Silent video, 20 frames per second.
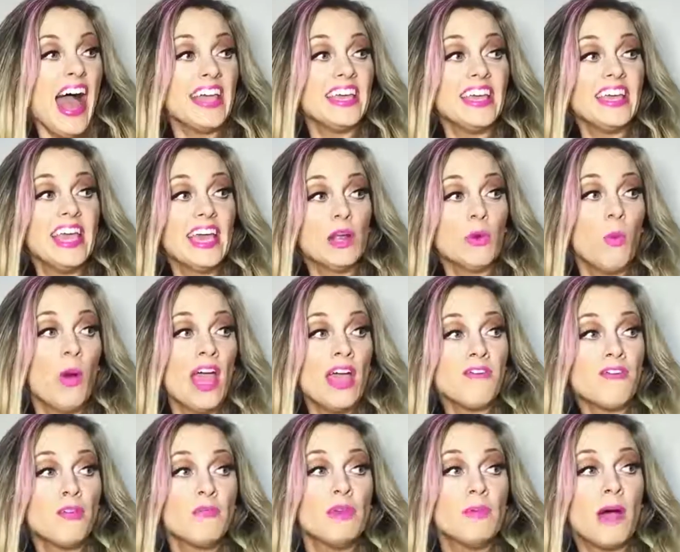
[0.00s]
I can get
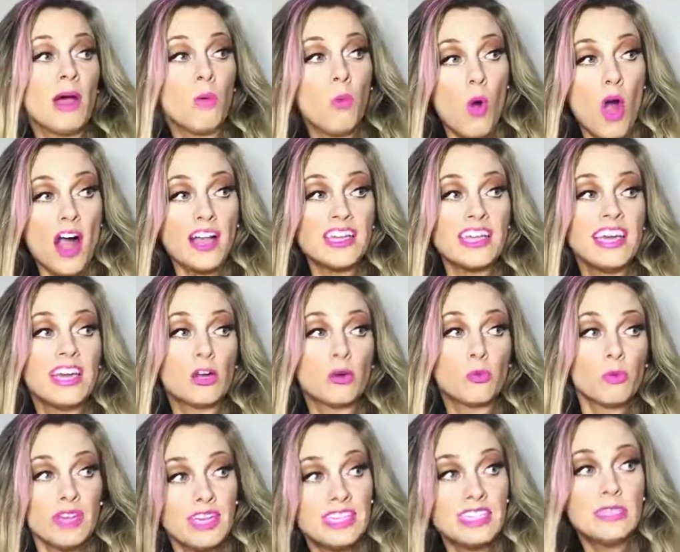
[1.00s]
away from you by walking at
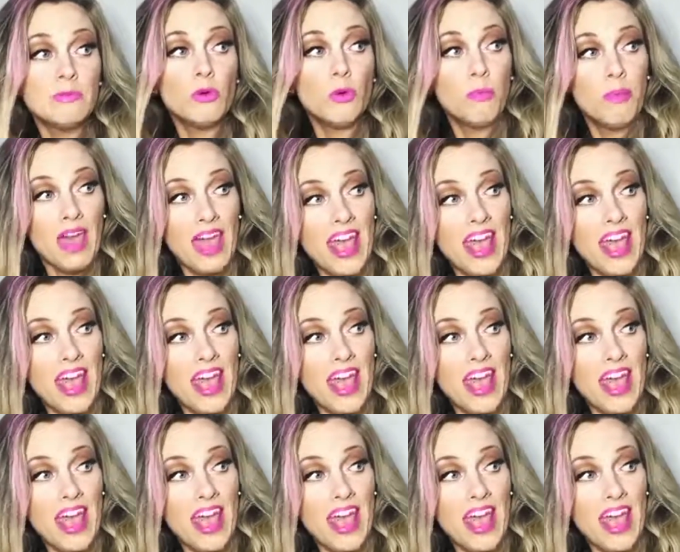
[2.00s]
a reasonable